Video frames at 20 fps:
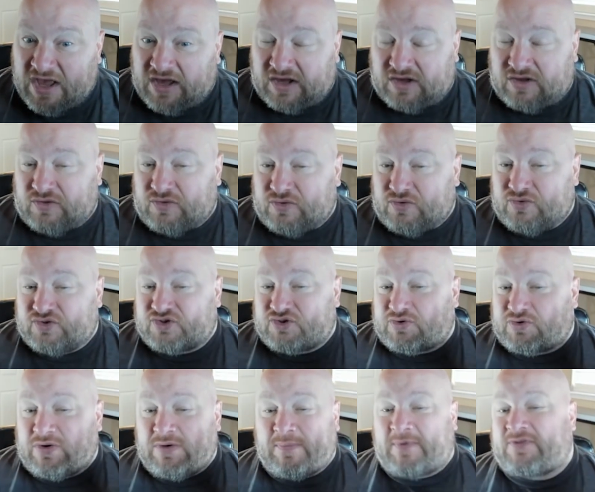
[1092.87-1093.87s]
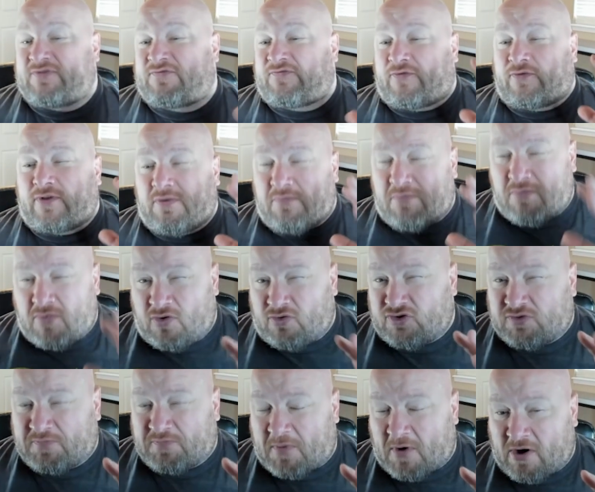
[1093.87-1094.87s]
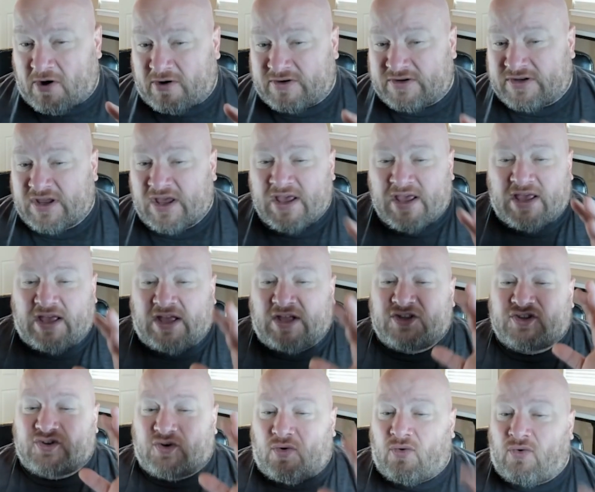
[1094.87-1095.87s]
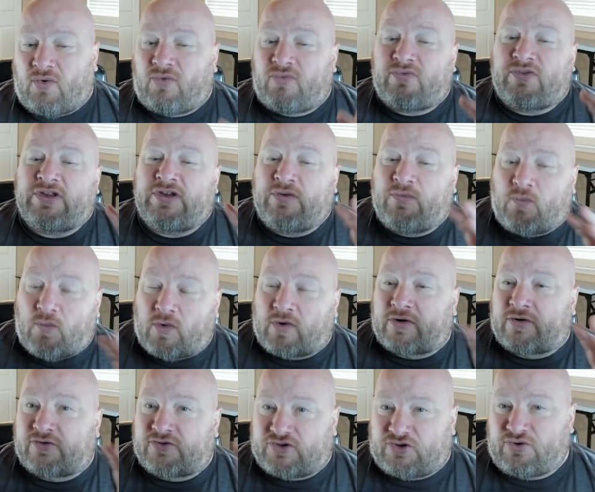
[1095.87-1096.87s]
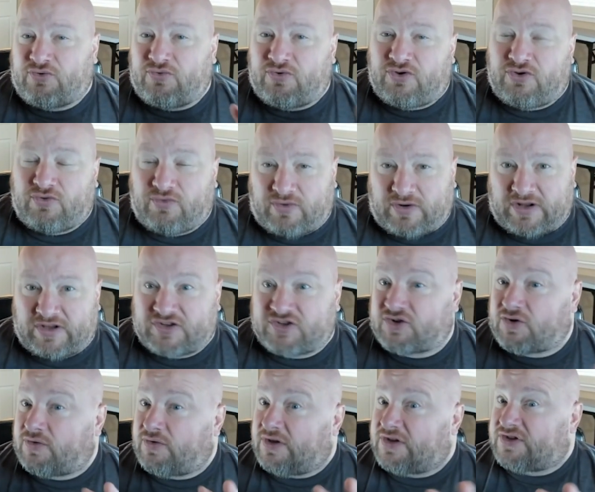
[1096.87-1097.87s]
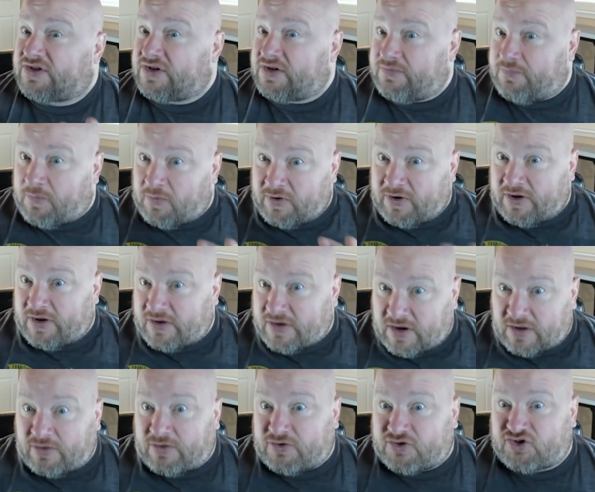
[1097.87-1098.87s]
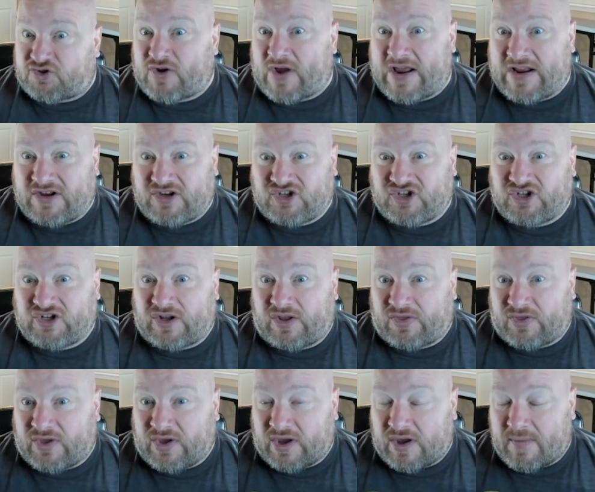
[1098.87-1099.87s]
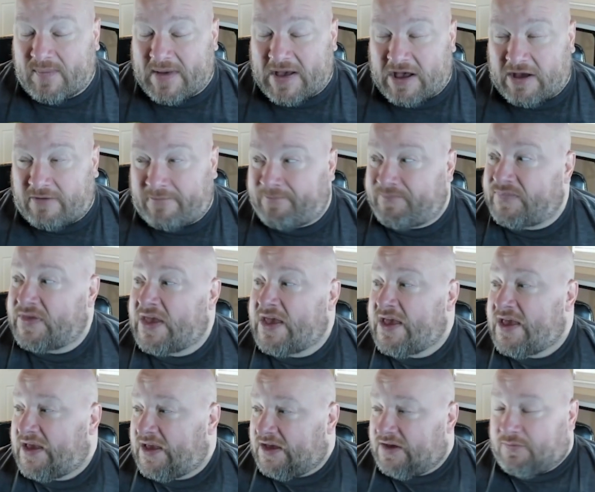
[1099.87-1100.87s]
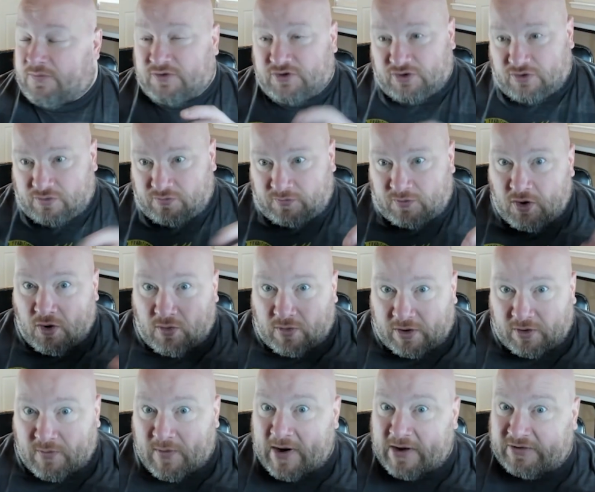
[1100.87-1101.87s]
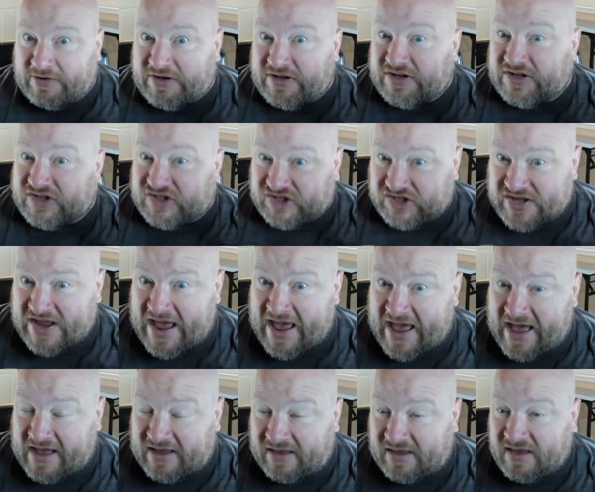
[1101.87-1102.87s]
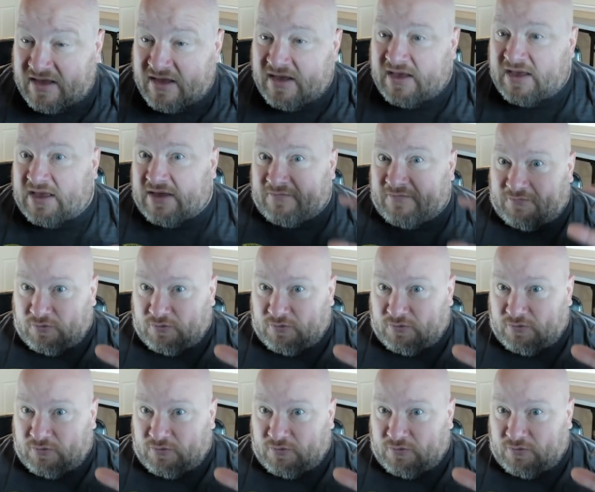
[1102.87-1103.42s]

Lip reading: can lose 3, but for the most part, it's only 1 or 2 units. So that's another strategy to think about when you're going around in a stack, if